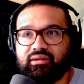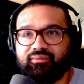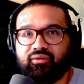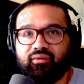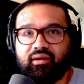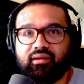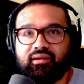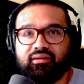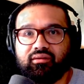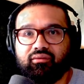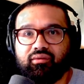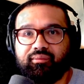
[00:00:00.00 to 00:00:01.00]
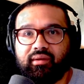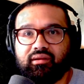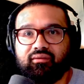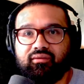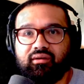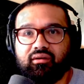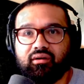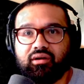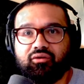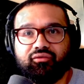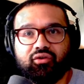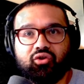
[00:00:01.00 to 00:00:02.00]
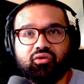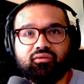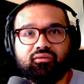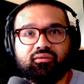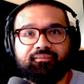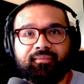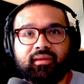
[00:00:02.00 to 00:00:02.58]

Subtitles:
them directly into respective seeker arrow versions.